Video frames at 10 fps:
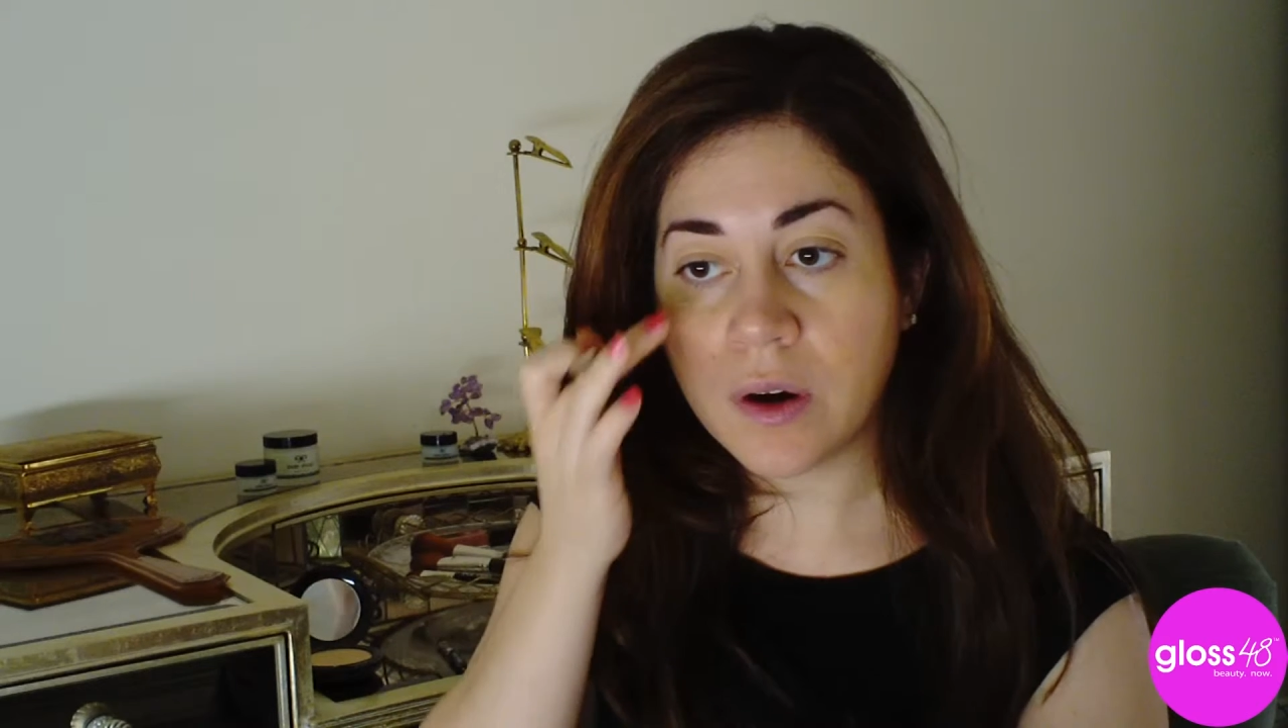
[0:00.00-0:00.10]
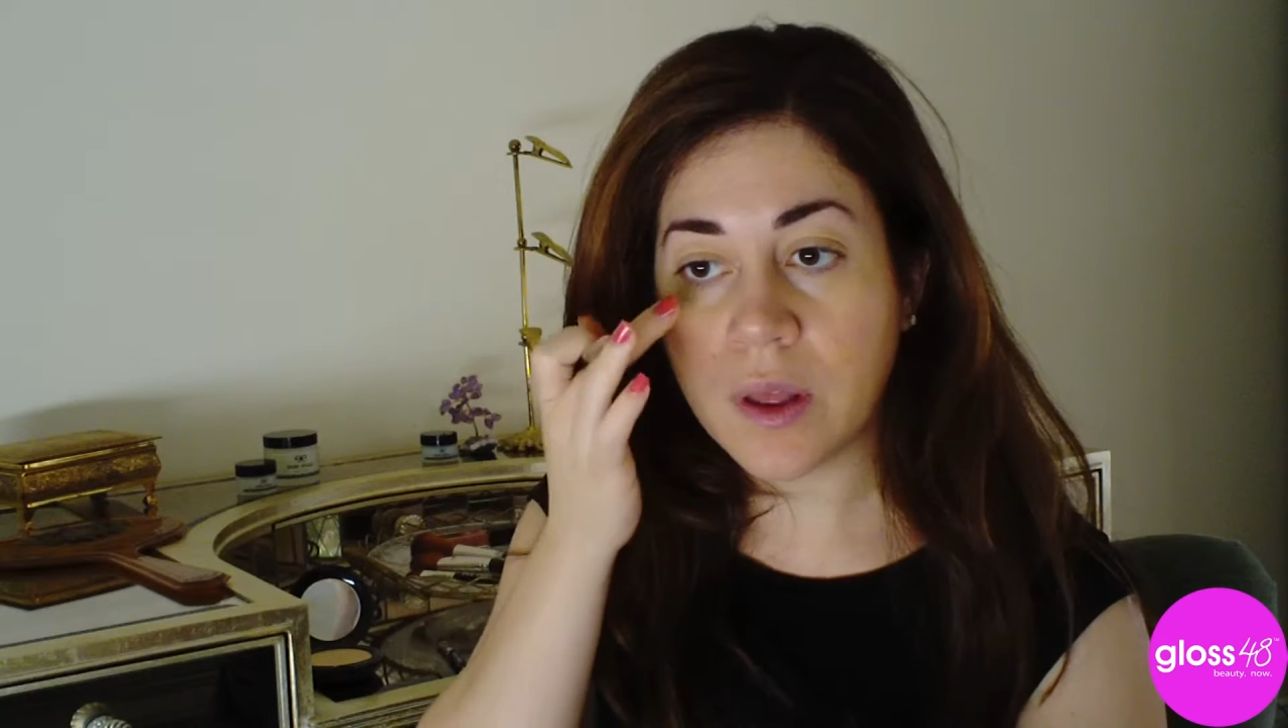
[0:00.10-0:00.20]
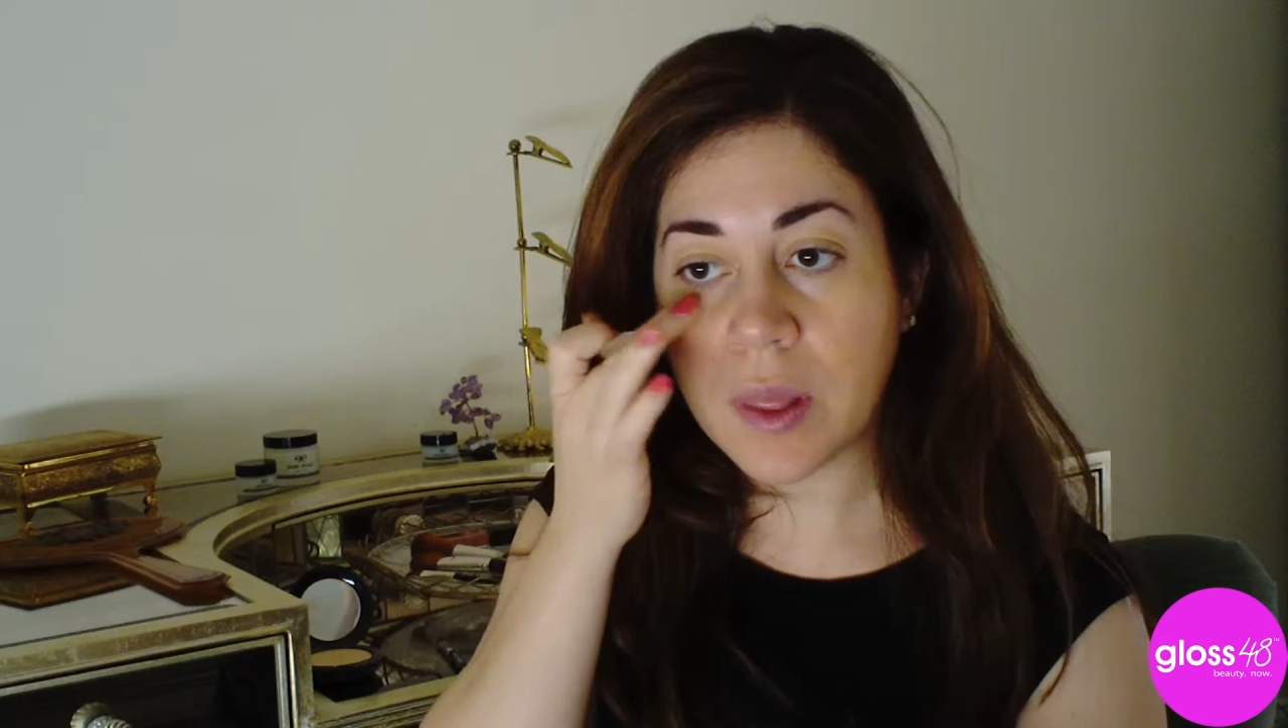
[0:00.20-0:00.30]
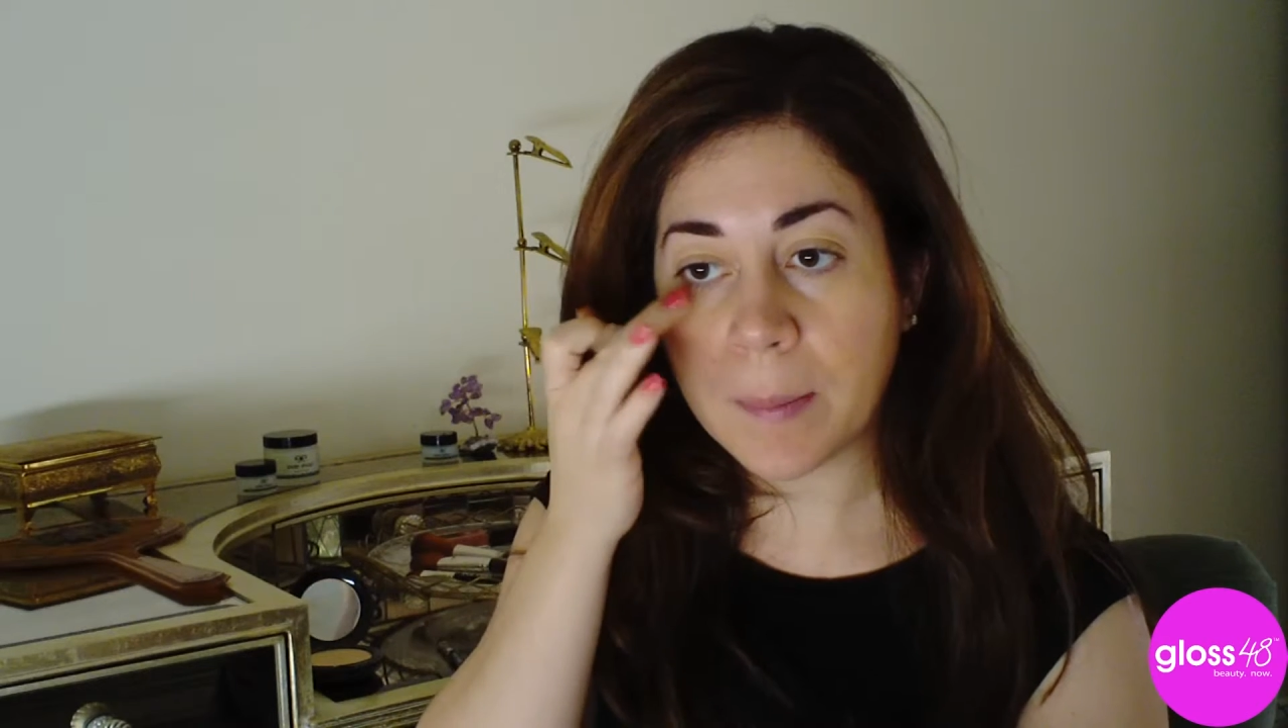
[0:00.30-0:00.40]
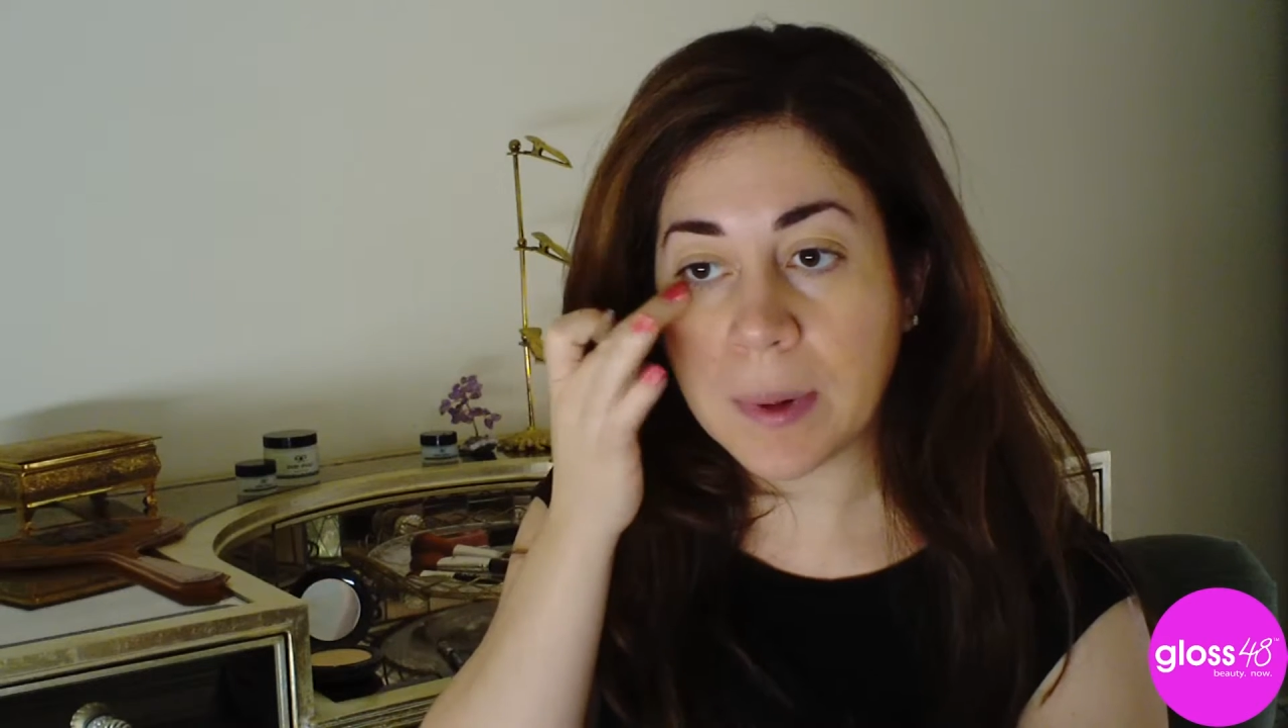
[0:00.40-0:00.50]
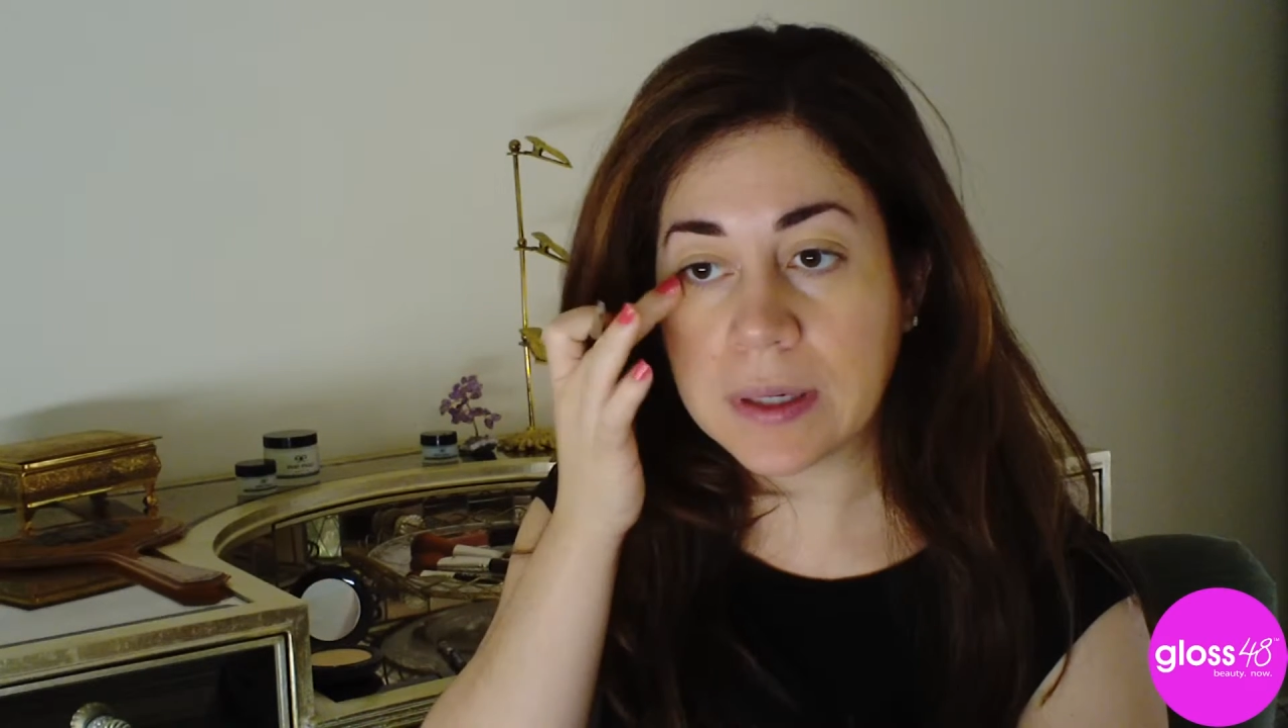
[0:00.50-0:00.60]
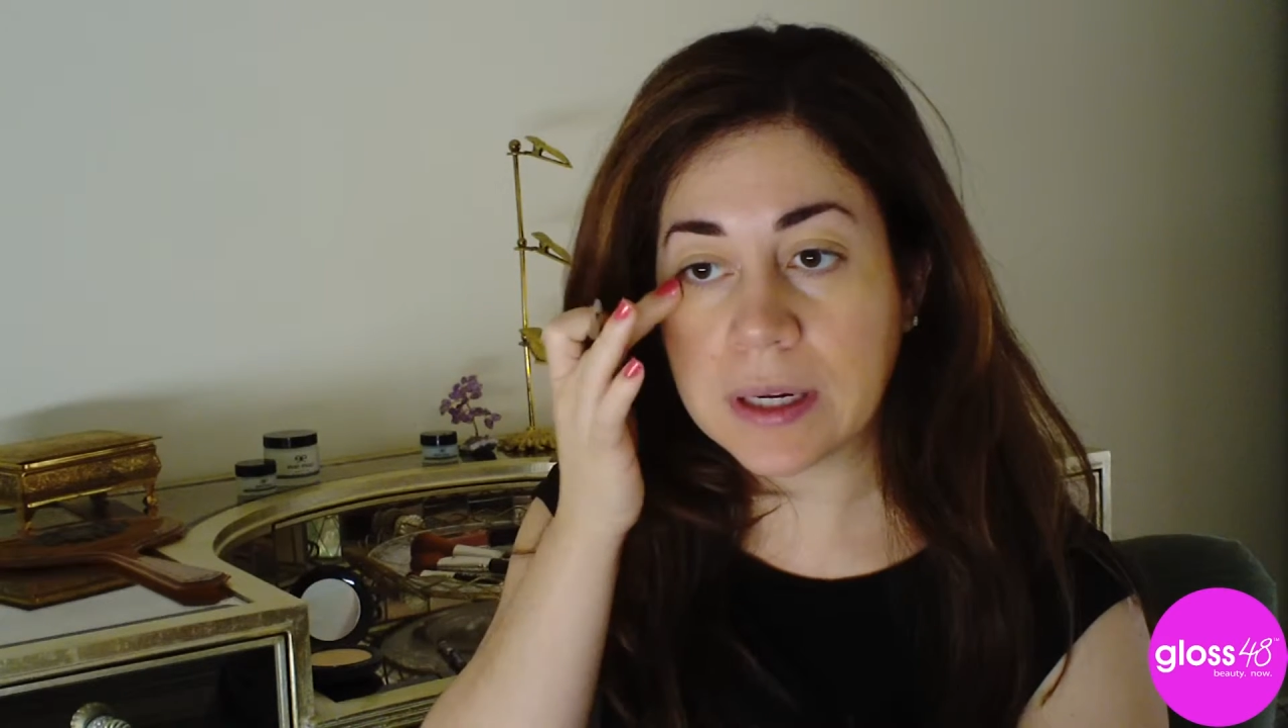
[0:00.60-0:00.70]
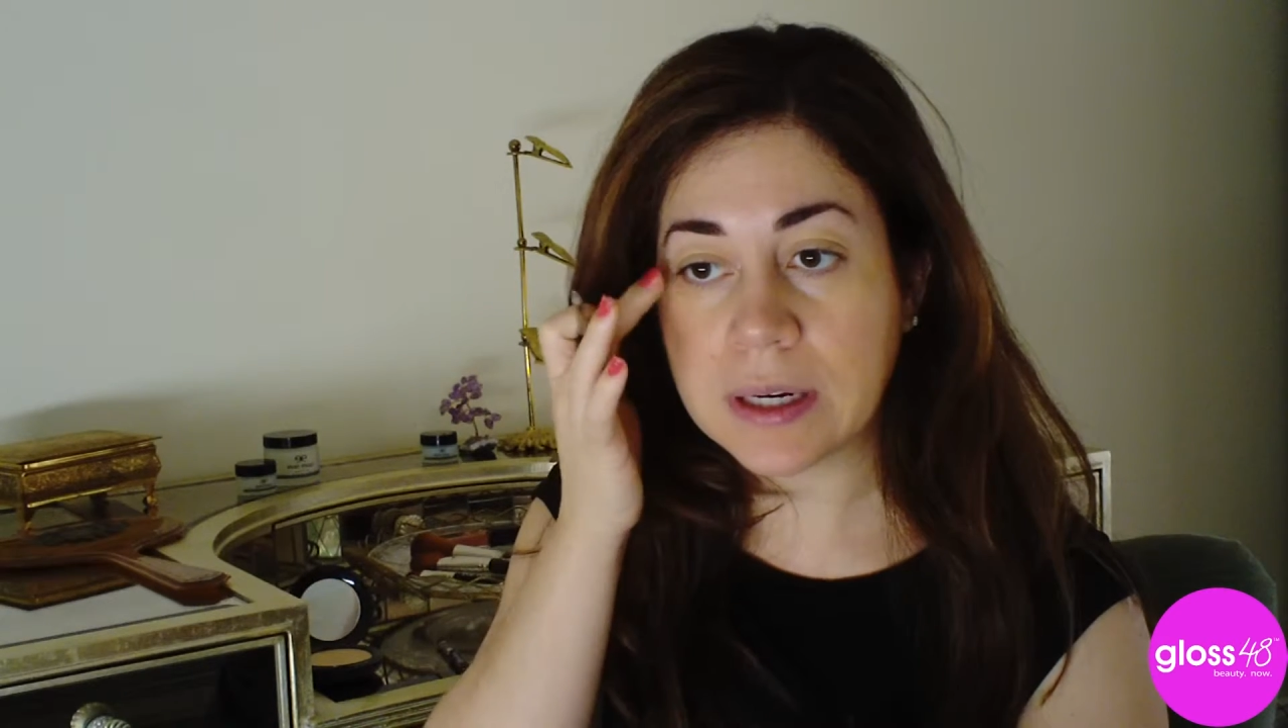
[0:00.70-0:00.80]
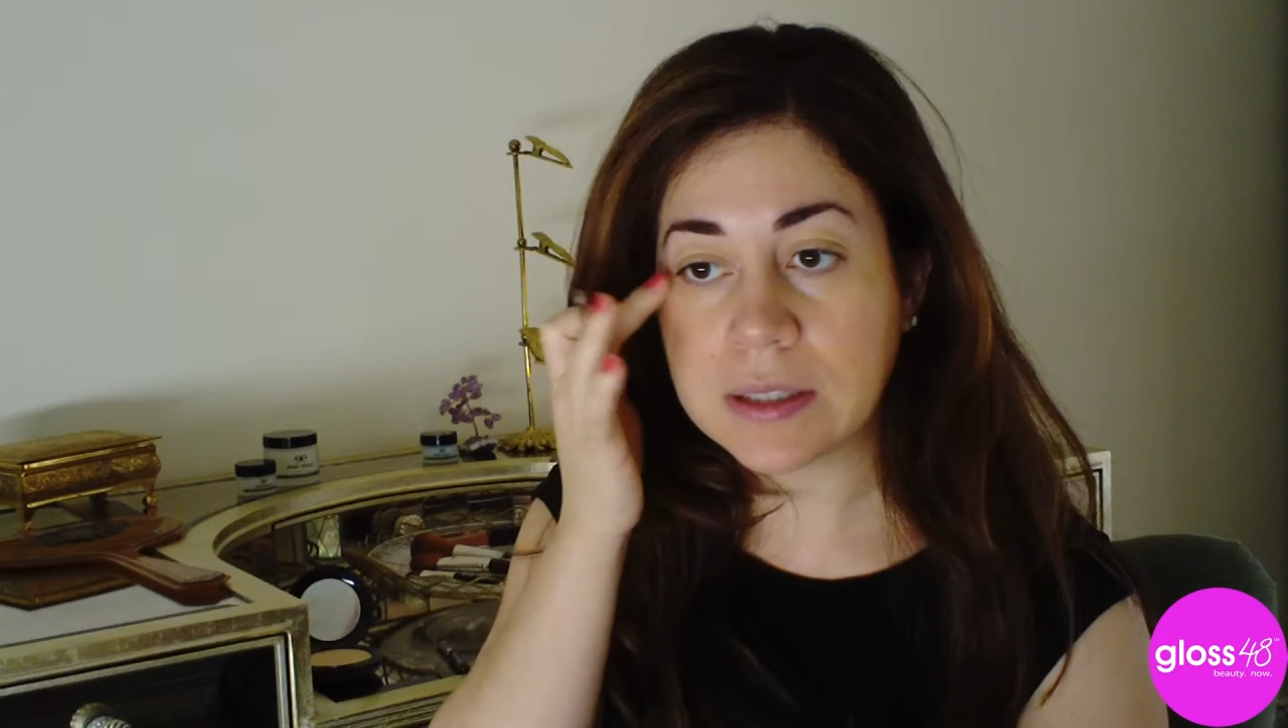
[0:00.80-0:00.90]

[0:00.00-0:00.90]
and then blend